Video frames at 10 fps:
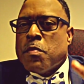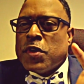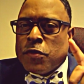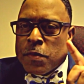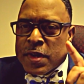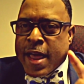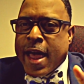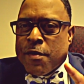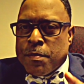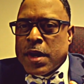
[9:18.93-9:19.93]
But you can
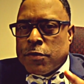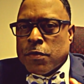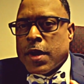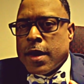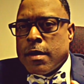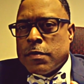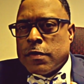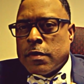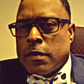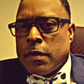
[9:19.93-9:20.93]
have big
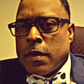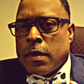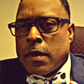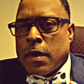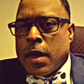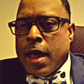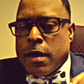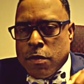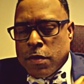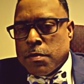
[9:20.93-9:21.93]
dreams
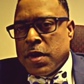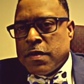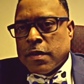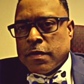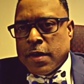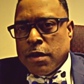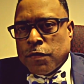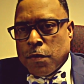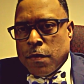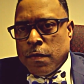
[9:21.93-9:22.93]
and you can be
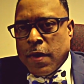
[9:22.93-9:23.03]
successful.